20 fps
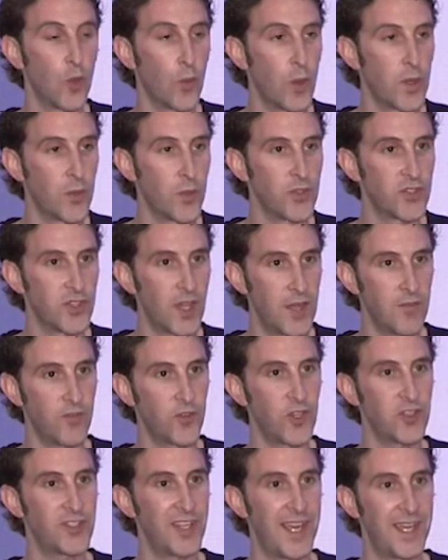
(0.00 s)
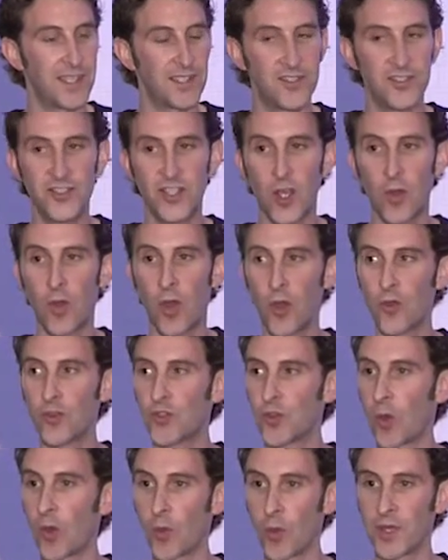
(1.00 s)
when it was time for us to add a COO
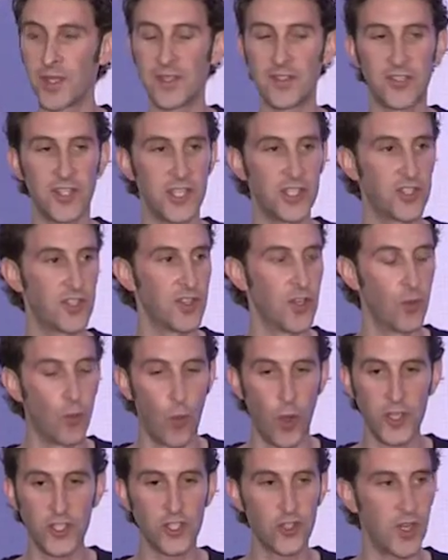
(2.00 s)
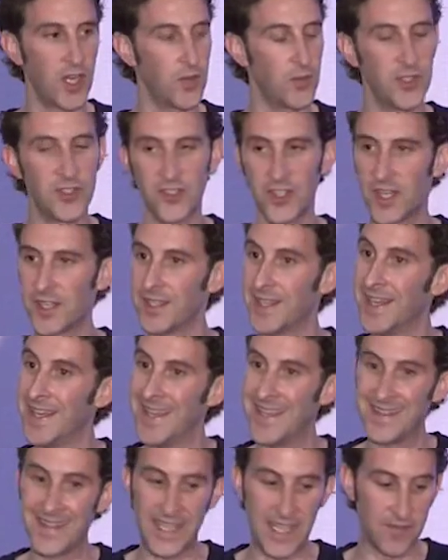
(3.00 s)
to our organization, the one trait we said,
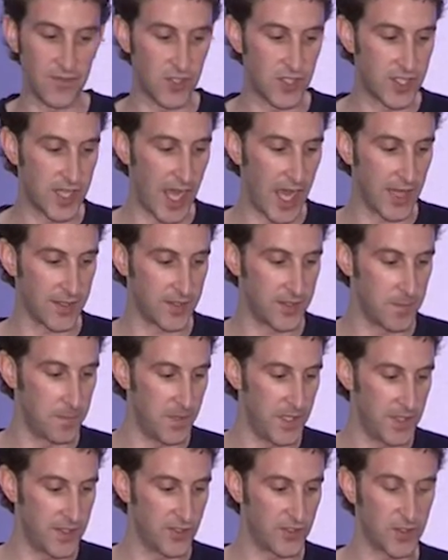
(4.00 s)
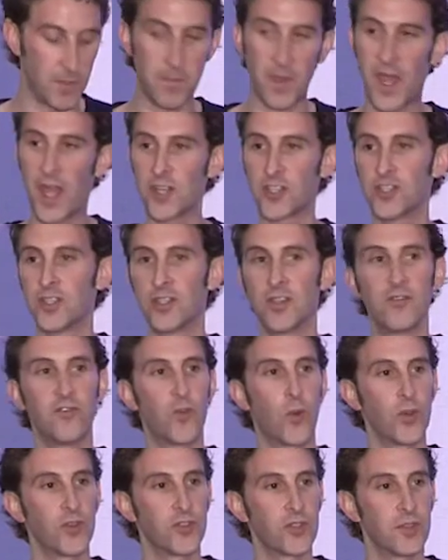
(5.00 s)
they have got to be this compassionate
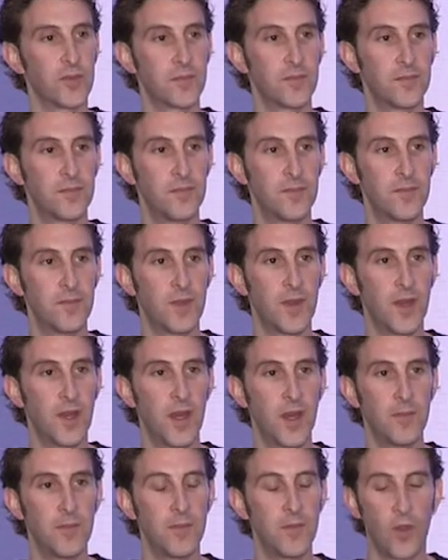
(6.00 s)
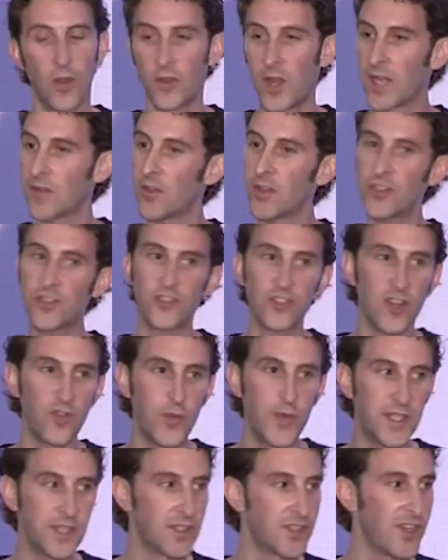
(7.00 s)
enforcer. A lot of other stuff
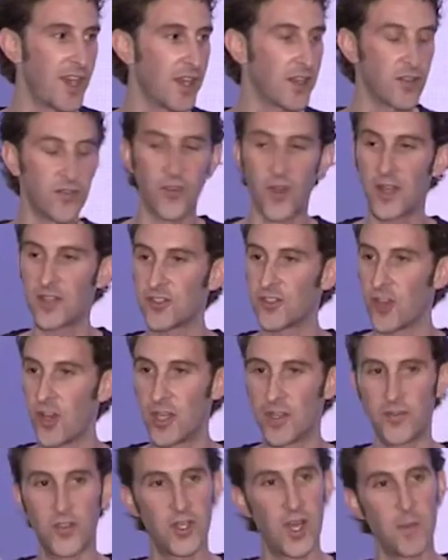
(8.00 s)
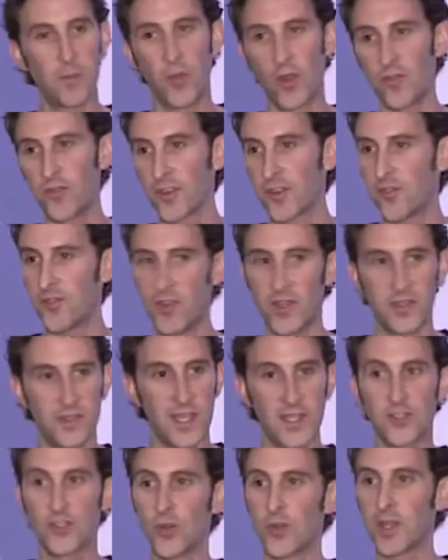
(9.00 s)
we can sacrifice on. If they're not perfect fit,
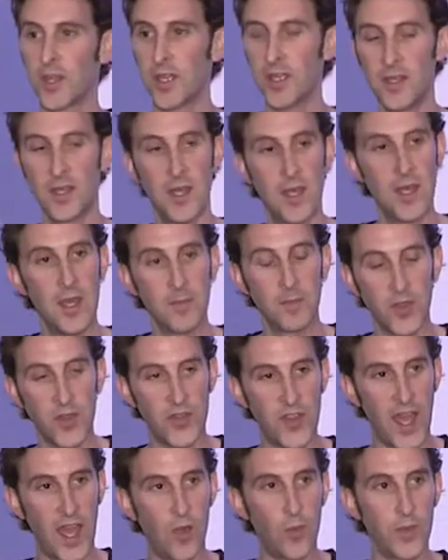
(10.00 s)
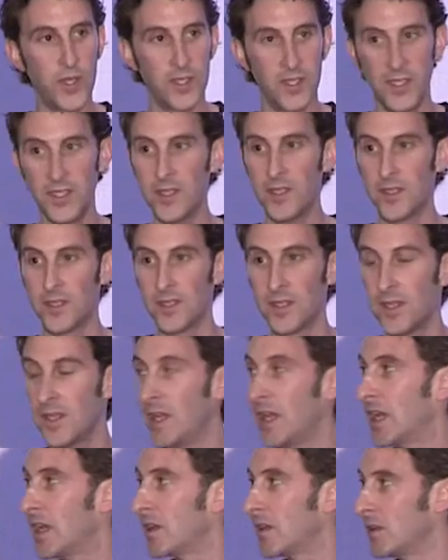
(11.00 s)
that's okay. But that we need.
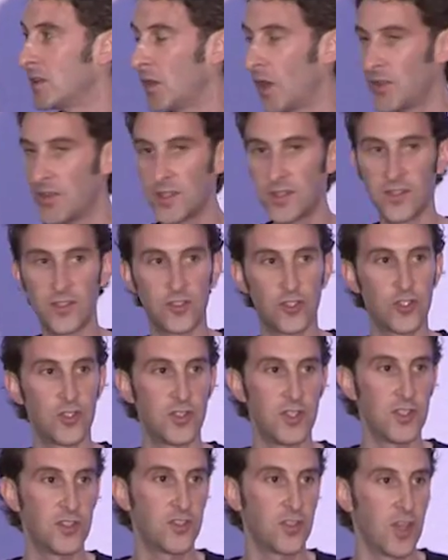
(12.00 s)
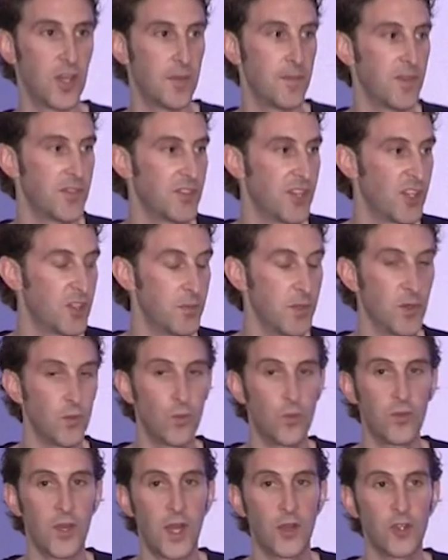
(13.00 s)
And I think this
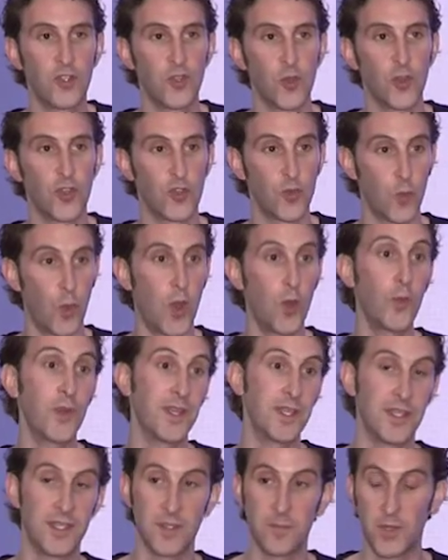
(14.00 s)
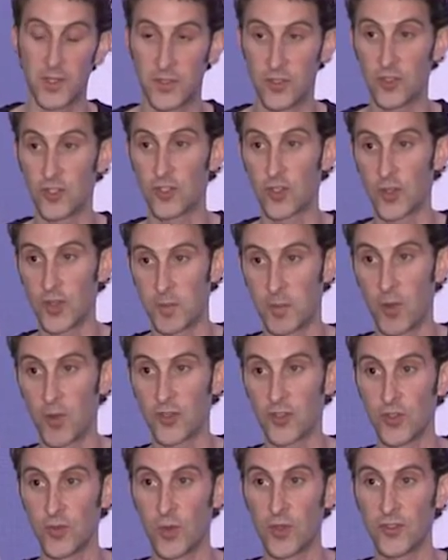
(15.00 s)
assessment not only told us what we needed, but to ensure the
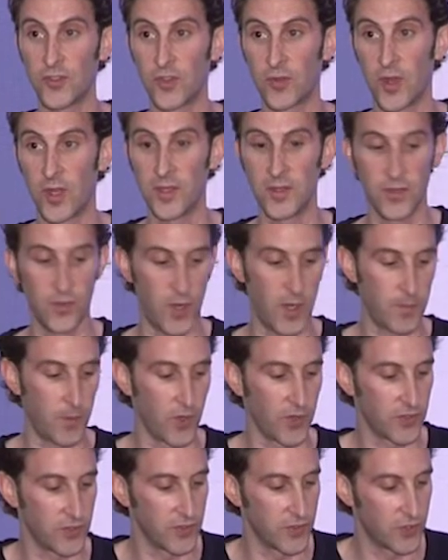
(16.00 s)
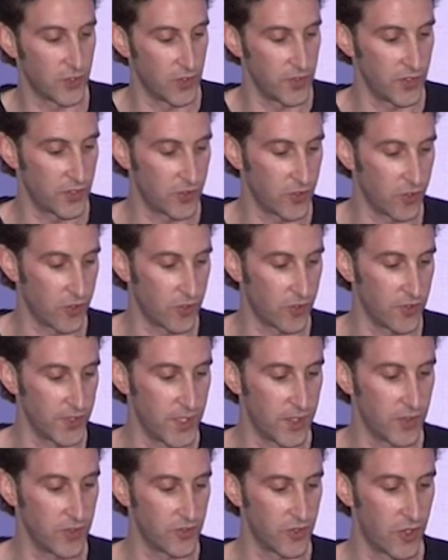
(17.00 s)
person was the right person. So this circle
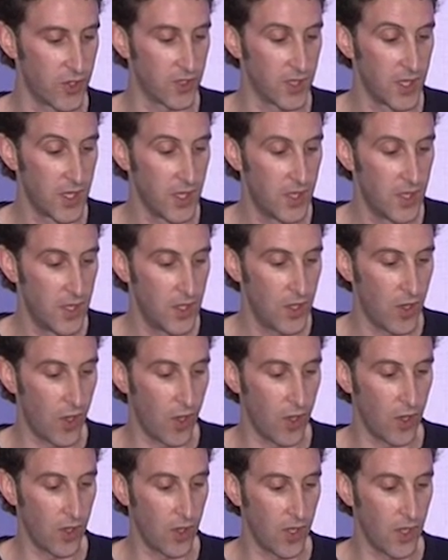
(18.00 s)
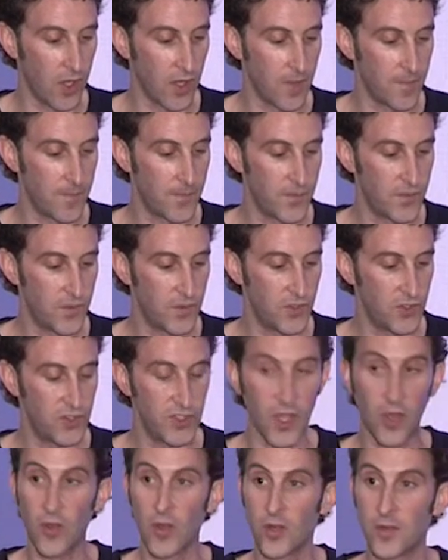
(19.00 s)
here is our
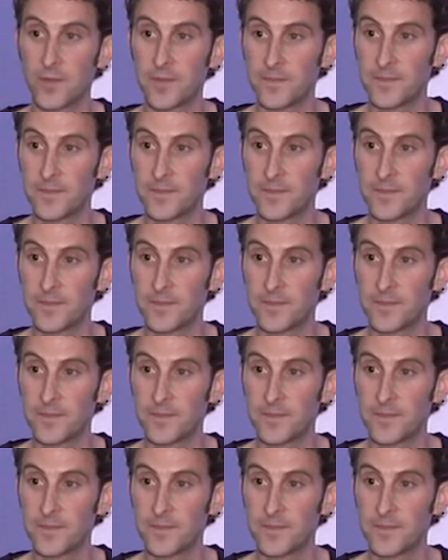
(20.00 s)
COO.